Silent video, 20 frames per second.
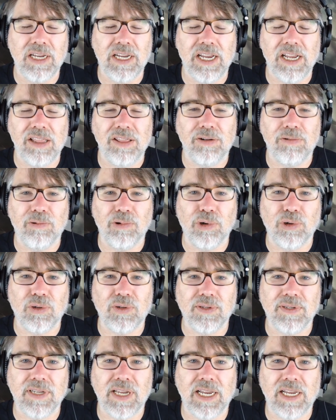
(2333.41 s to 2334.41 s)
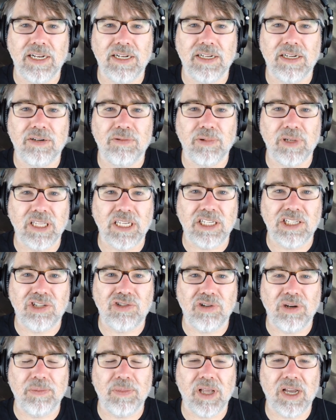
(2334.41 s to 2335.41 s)
in the rules, and really
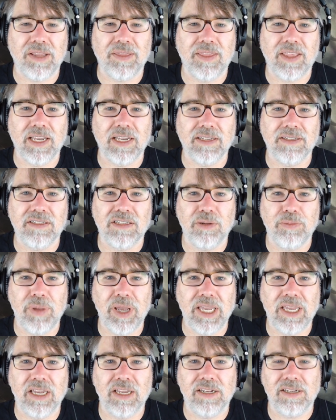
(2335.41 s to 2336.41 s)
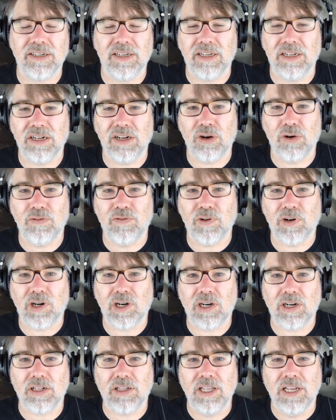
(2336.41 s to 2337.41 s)
streamline things to make it an
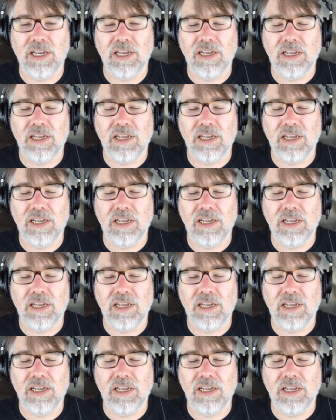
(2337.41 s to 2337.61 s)
overall